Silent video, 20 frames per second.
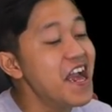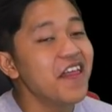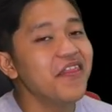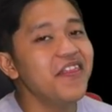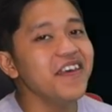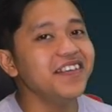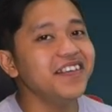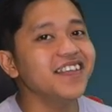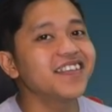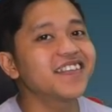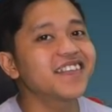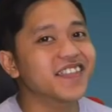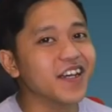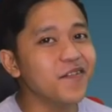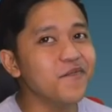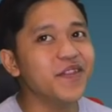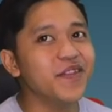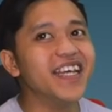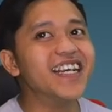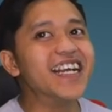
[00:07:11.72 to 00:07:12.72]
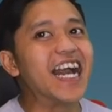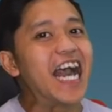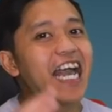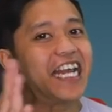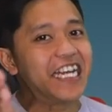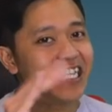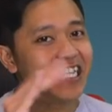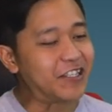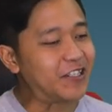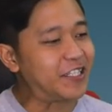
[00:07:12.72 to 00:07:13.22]
this is something
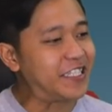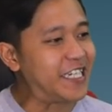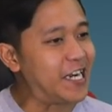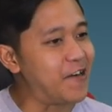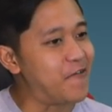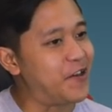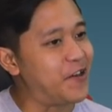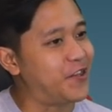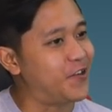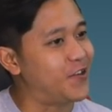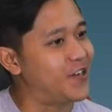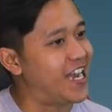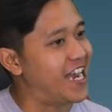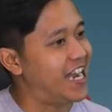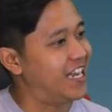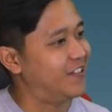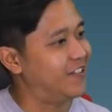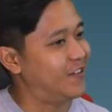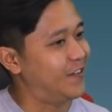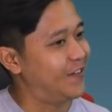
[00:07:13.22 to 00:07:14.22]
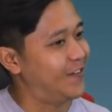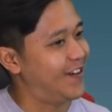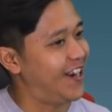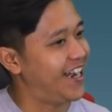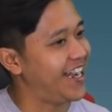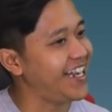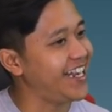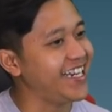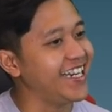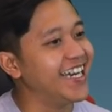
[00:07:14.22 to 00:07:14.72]
I need to share with you guys,
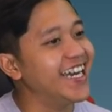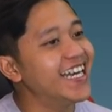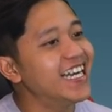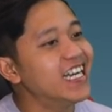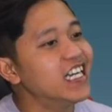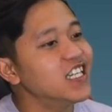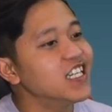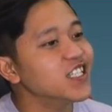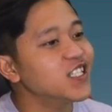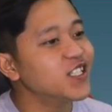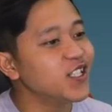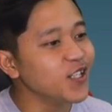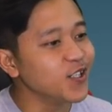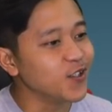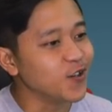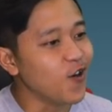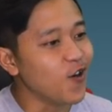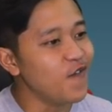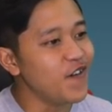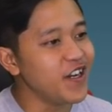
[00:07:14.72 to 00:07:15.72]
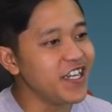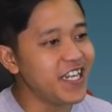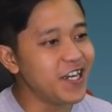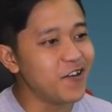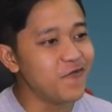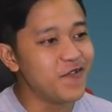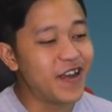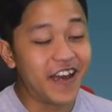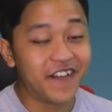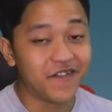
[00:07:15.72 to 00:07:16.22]
alright? So over
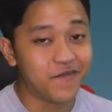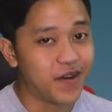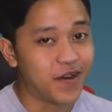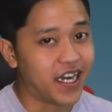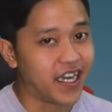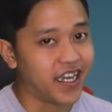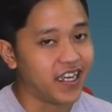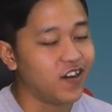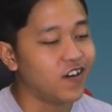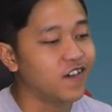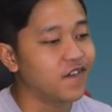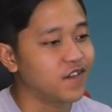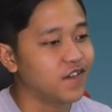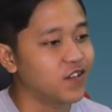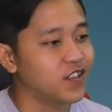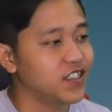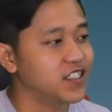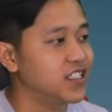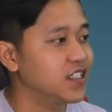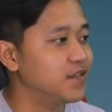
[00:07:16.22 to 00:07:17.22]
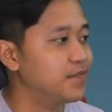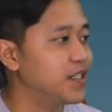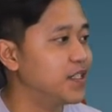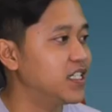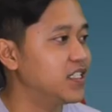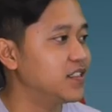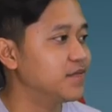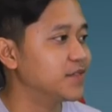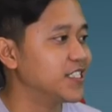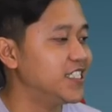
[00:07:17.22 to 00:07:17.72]
here we have Mai, of course,
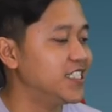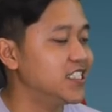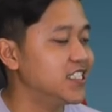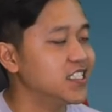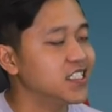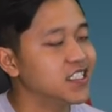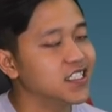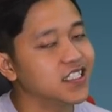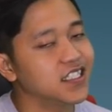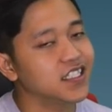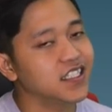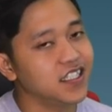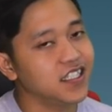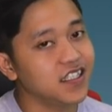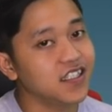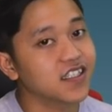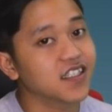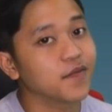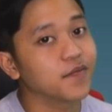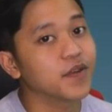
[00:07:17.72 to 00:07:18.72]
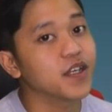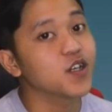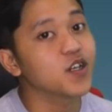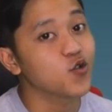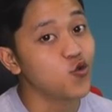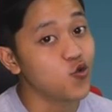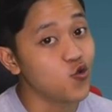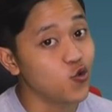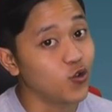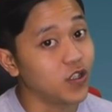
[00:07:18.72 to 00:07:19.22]
but this is something
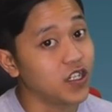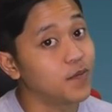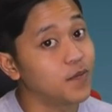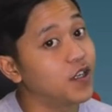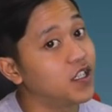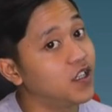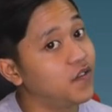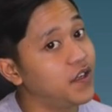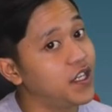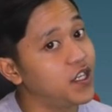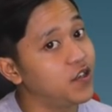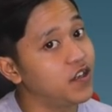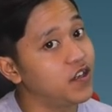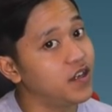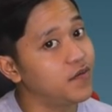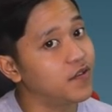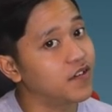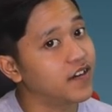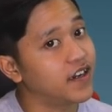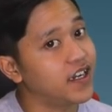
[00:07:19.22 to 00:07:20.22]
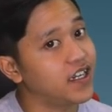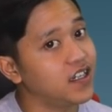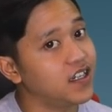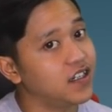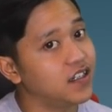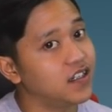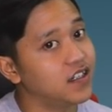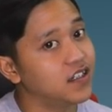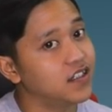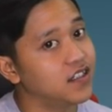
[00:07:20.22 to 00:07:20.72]
cool about the video game, alright?
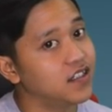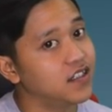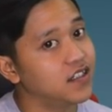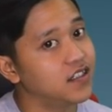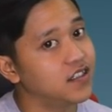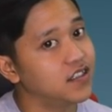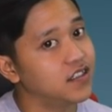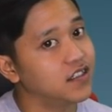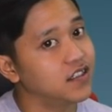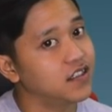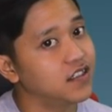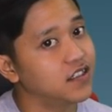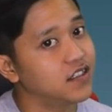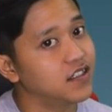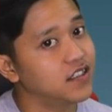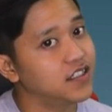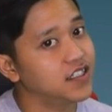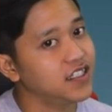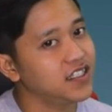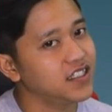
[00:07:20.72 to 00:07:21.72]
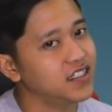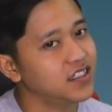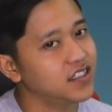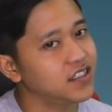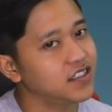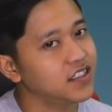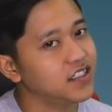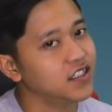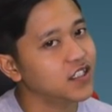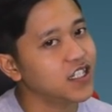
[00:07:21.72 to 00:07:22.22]
Just
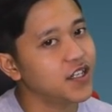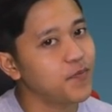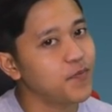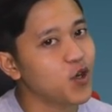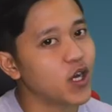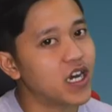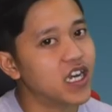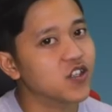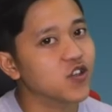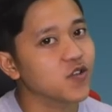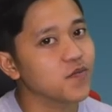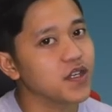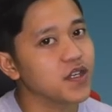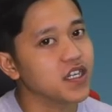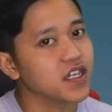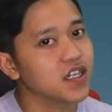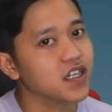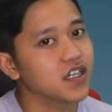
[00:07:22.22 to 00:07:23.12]
keep your eyes on me.